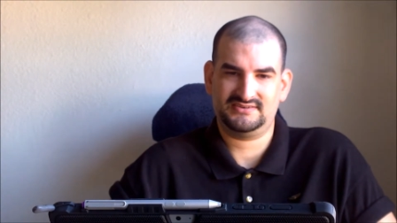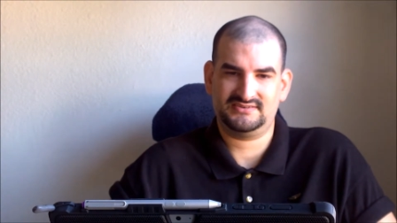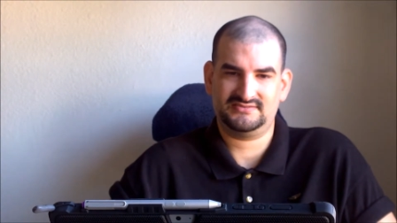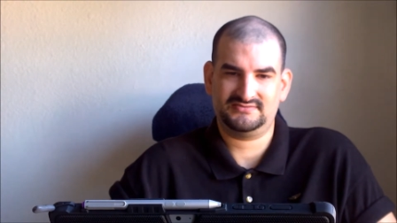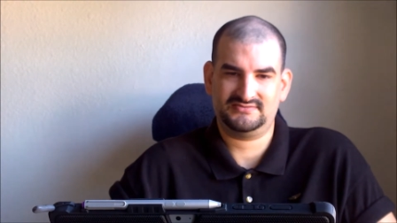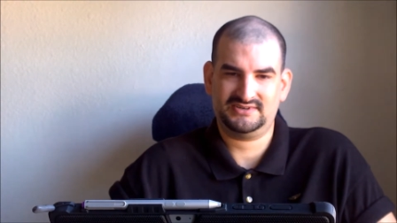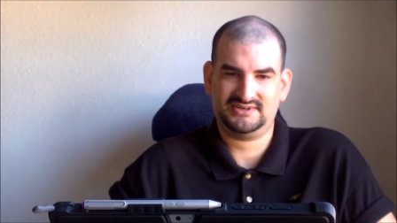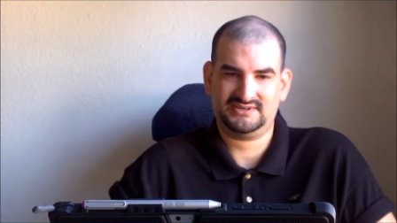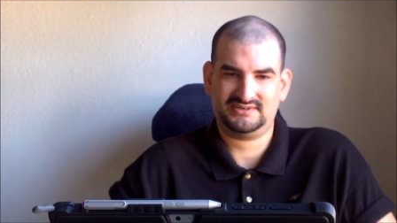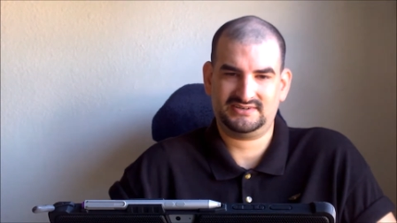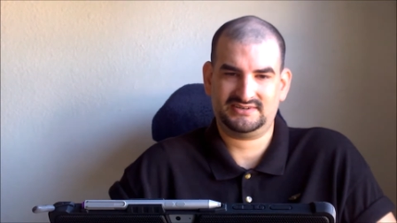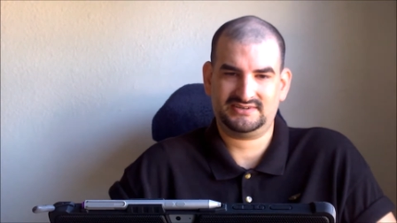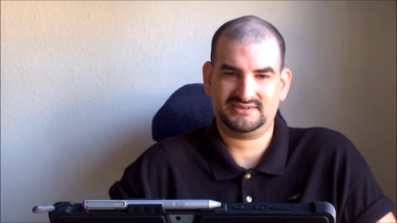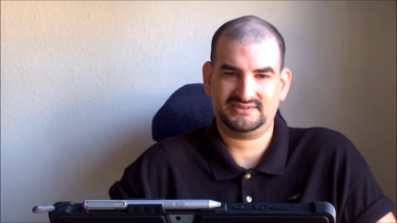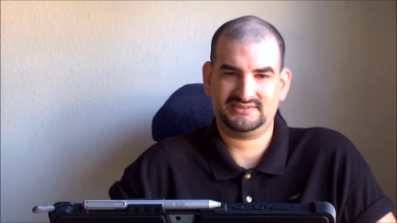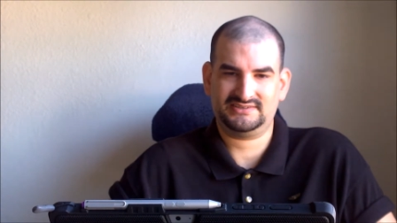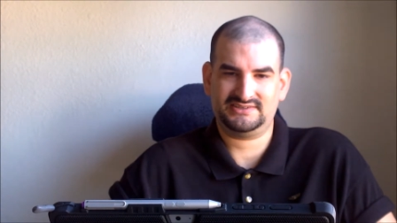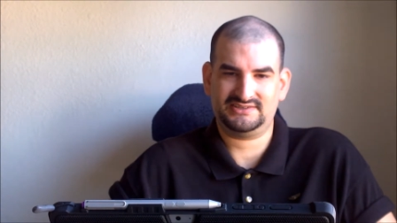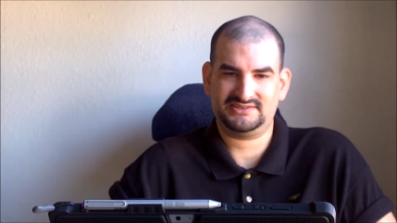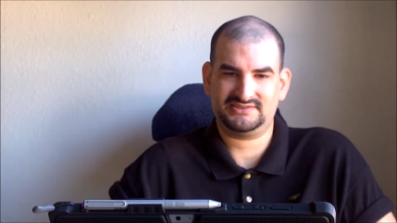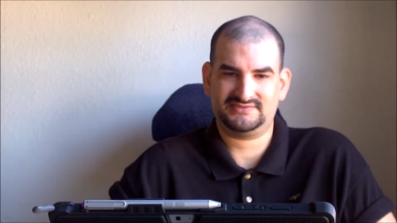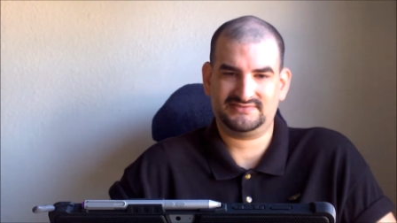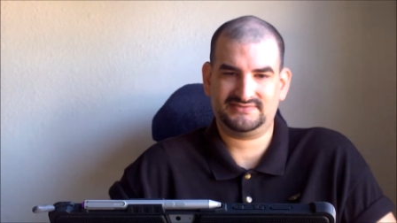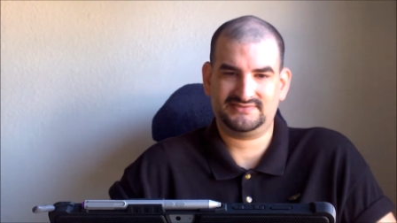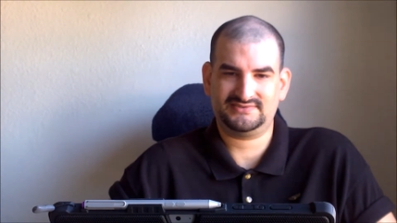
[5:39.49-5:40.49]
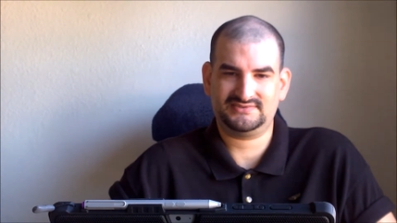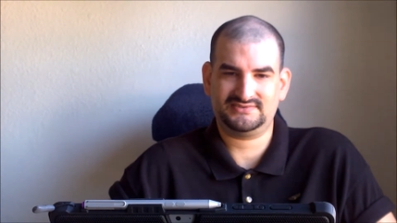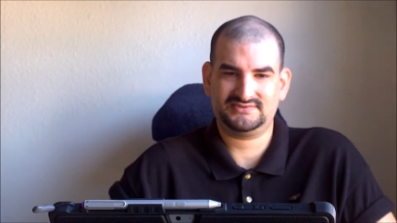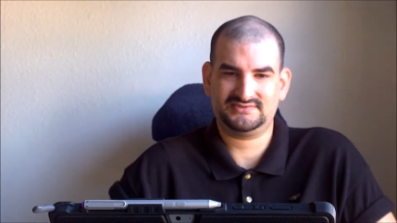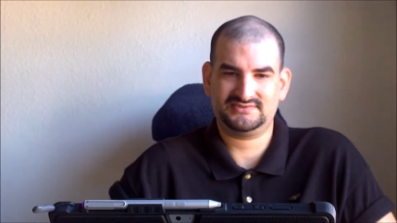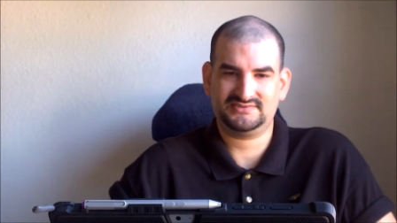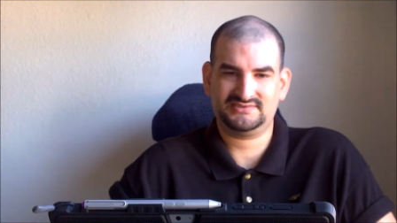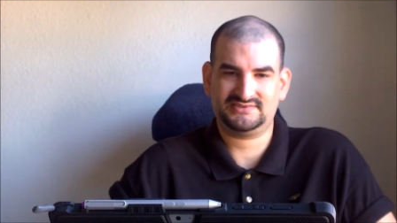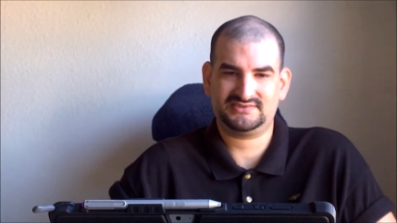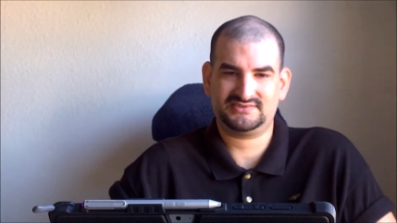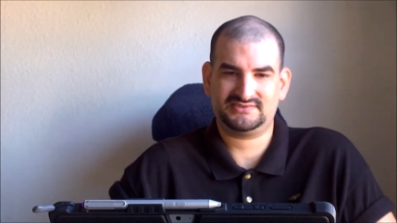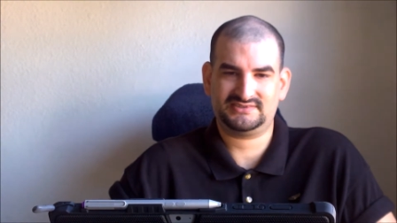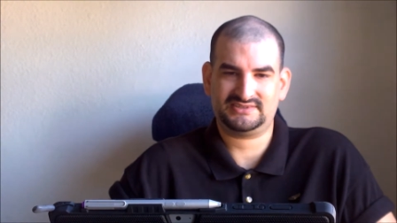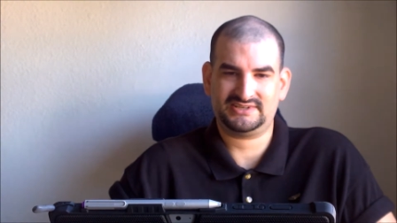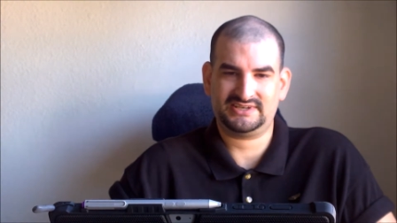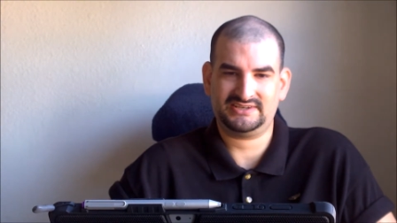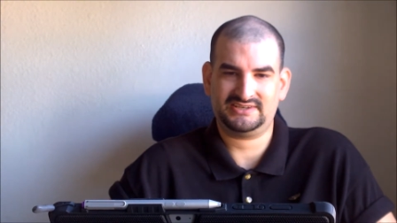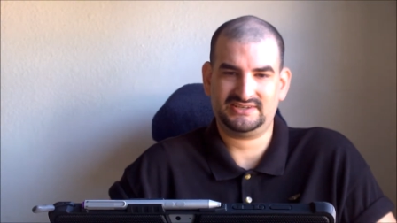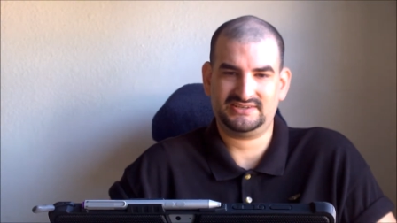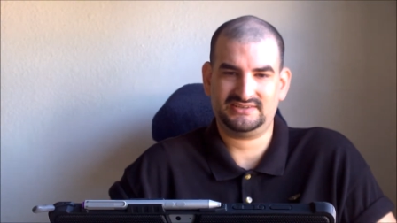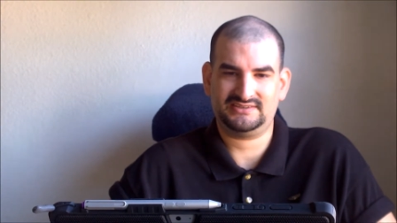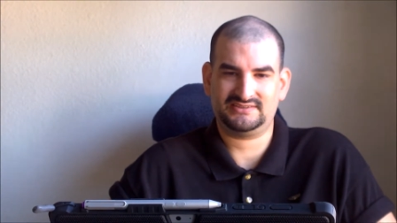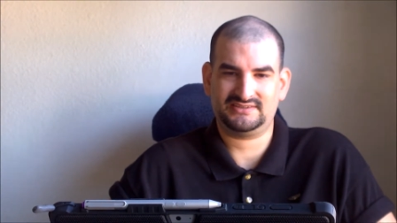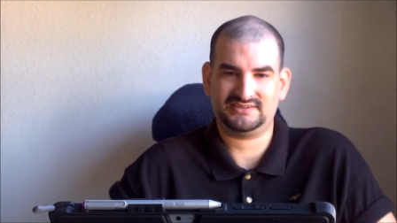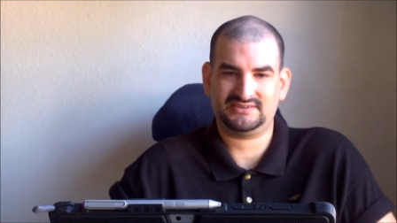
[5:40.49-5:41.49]
What are these fools
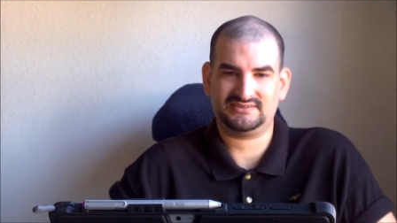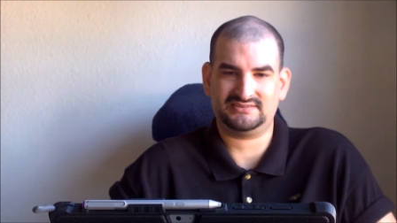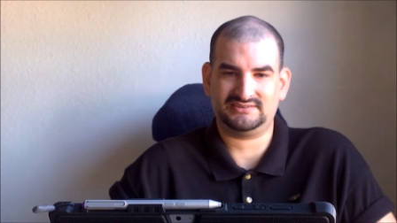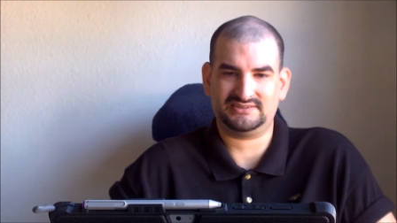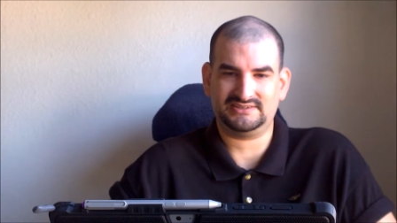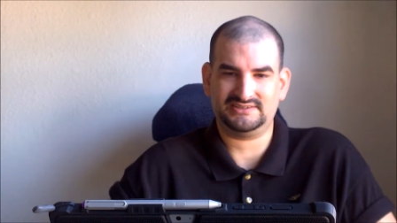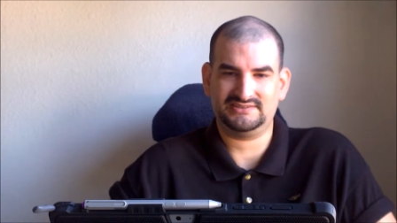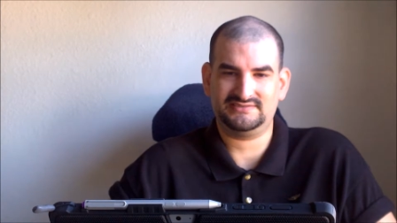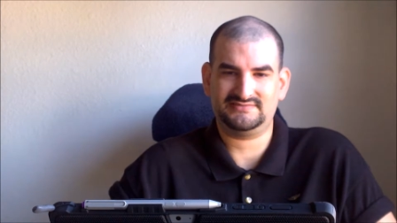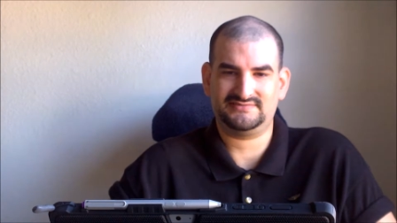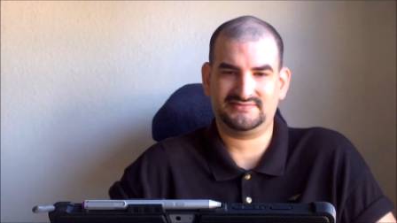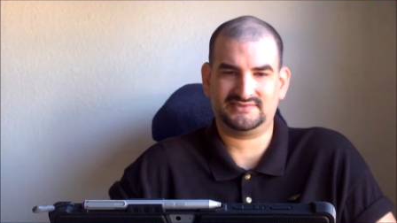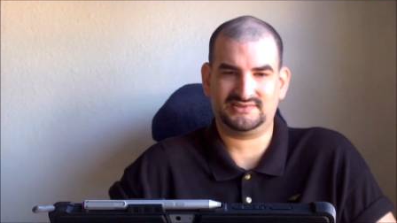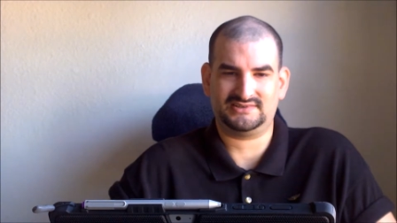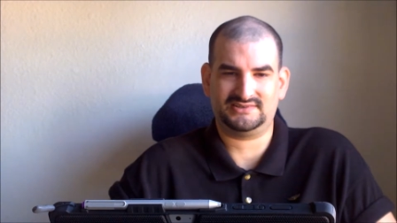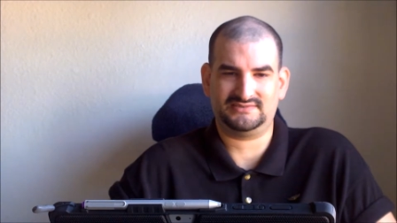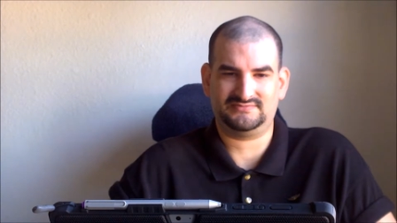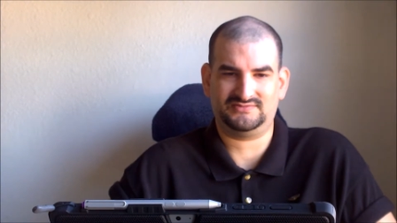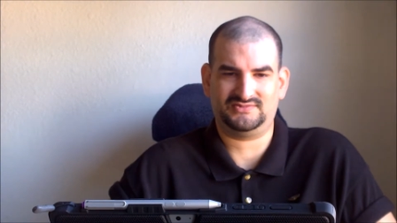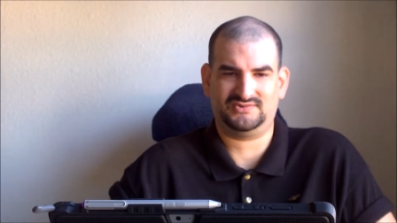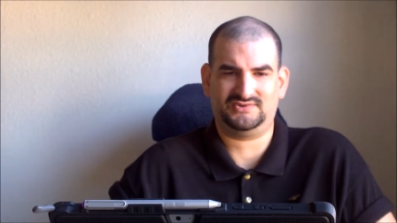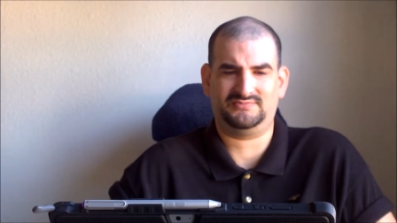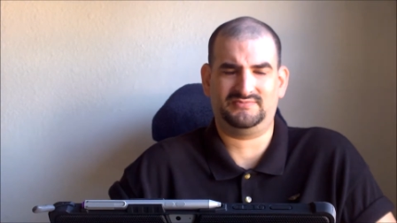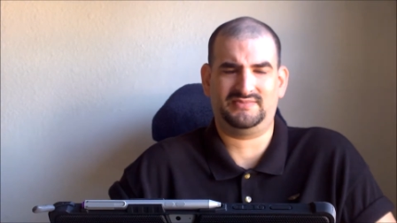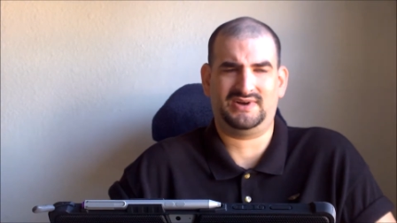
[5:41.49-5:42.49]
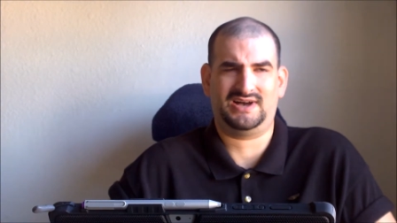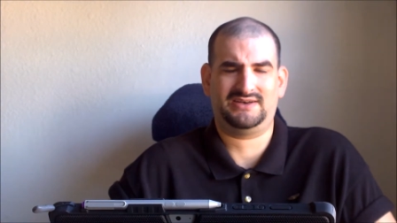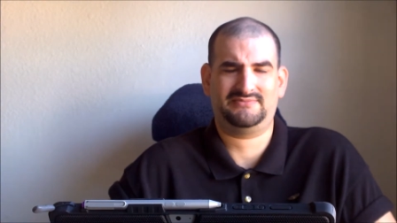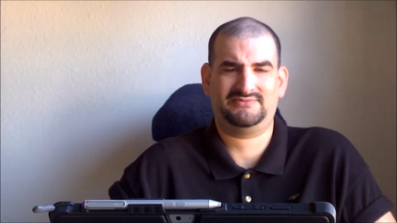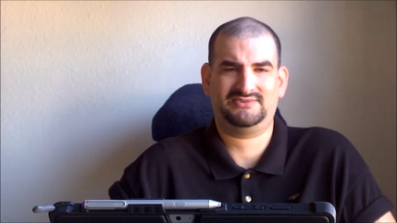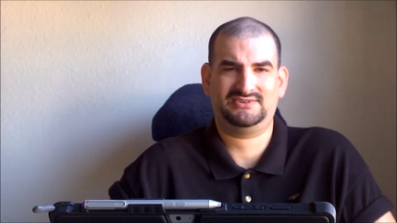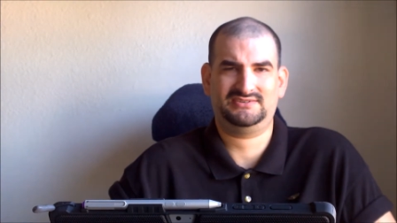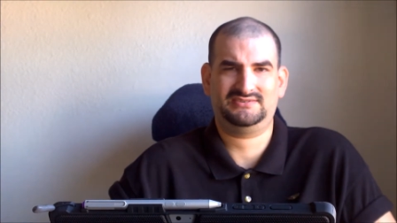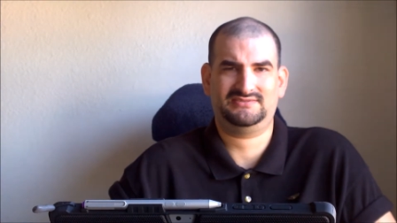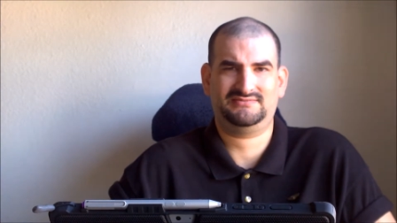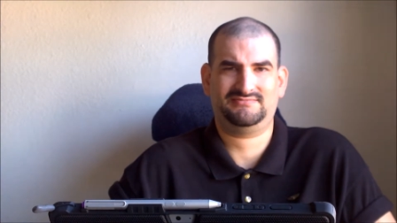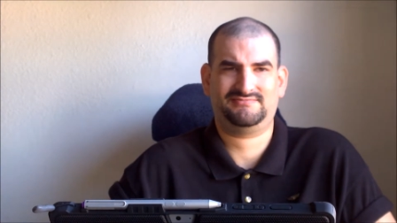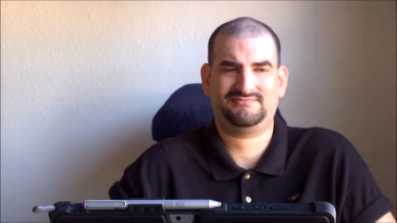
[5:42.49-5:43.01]
taking their lead from Obama?